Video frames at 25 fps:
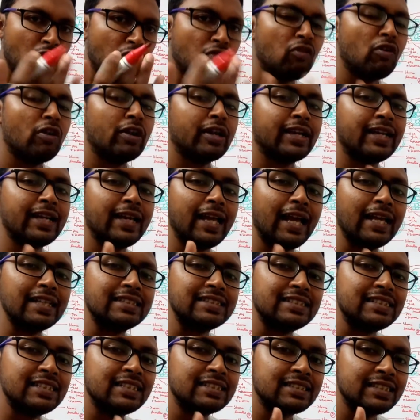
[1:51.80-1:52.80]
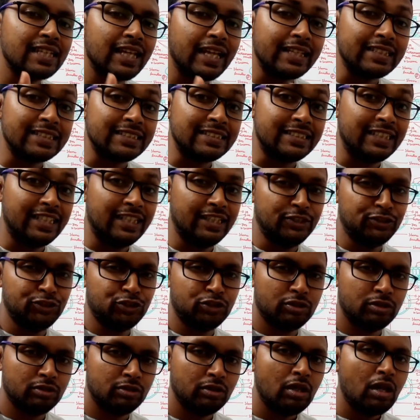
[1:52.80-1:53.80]
for gaseous
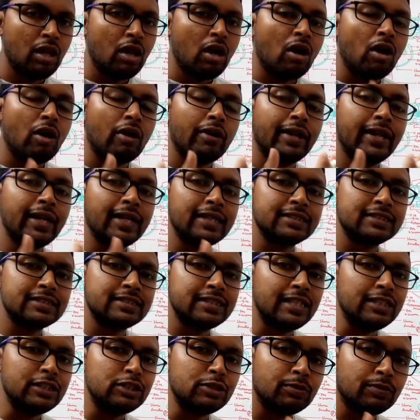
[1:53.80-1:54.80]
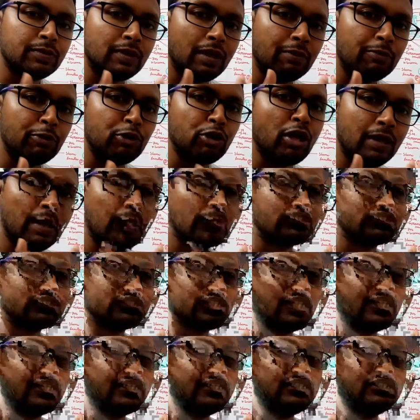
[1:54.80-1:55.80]
exchange or exchange of carbon
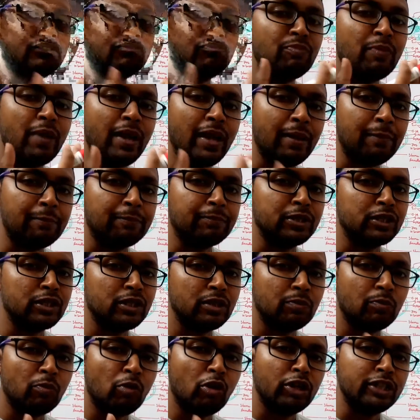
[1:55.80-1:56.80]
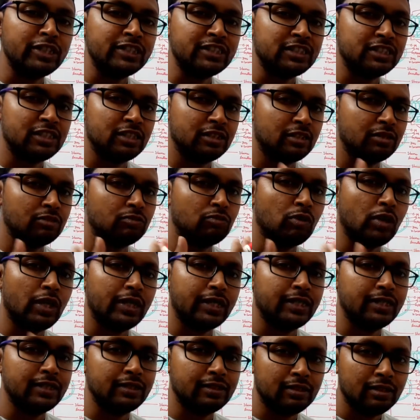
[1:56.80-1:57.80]
dioxide, vapor, moisture,
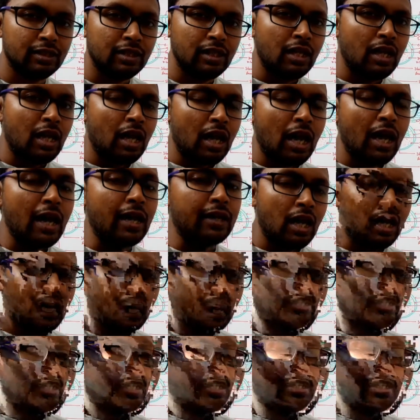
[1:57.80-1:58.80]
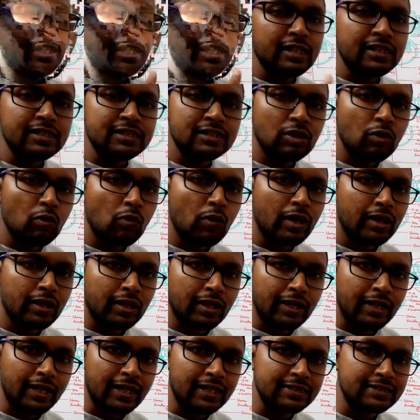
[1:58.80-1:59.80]
water, and release
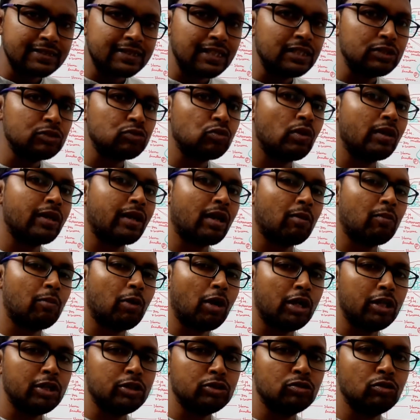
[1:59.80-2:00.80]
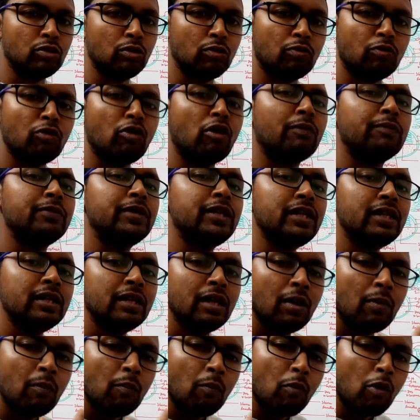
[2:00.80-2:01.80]
the excess water molecule from the
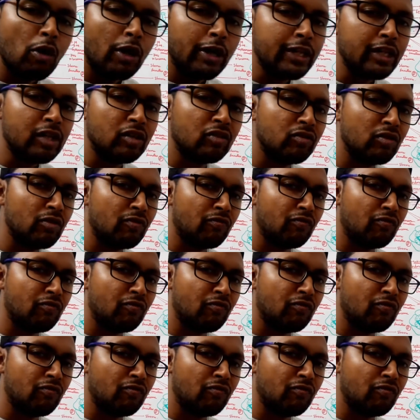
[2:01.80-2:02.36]
body of a